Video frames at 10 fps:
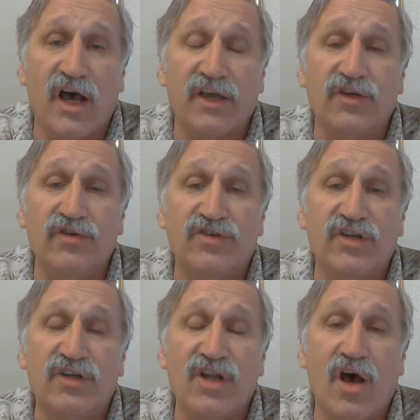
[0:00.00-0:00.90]
You
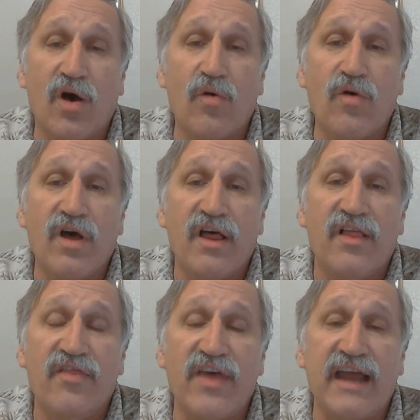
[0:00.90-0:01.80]
should know
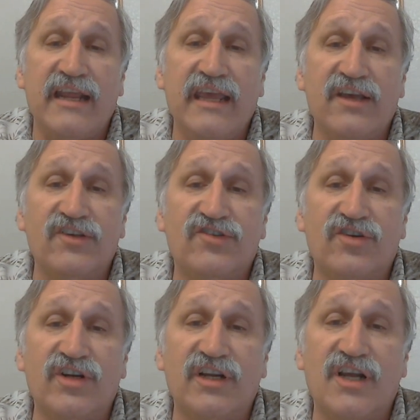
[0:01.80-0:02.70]
that he
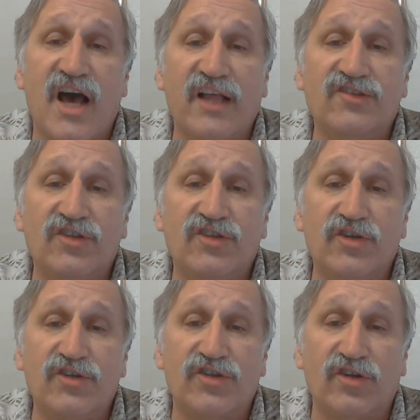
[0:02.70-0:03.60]
asserted
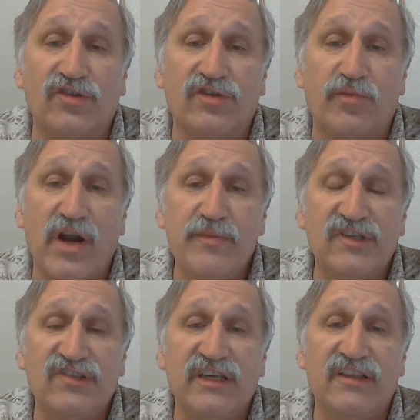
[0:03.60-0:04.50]
constitutional
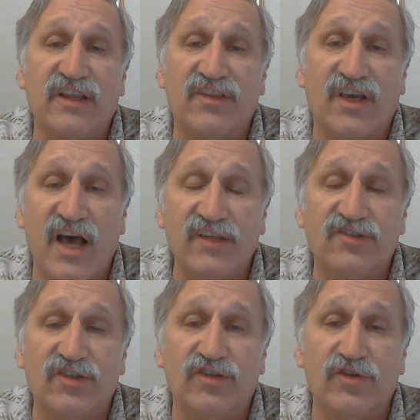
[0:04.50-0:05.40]
supremacy, that the
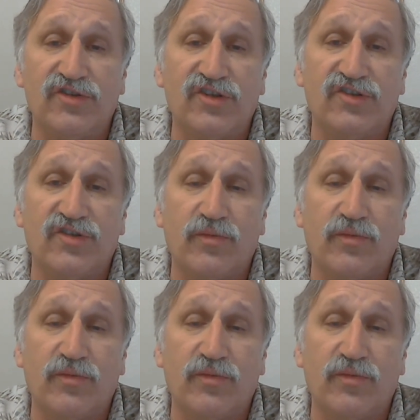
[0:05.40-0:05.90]
Constitution is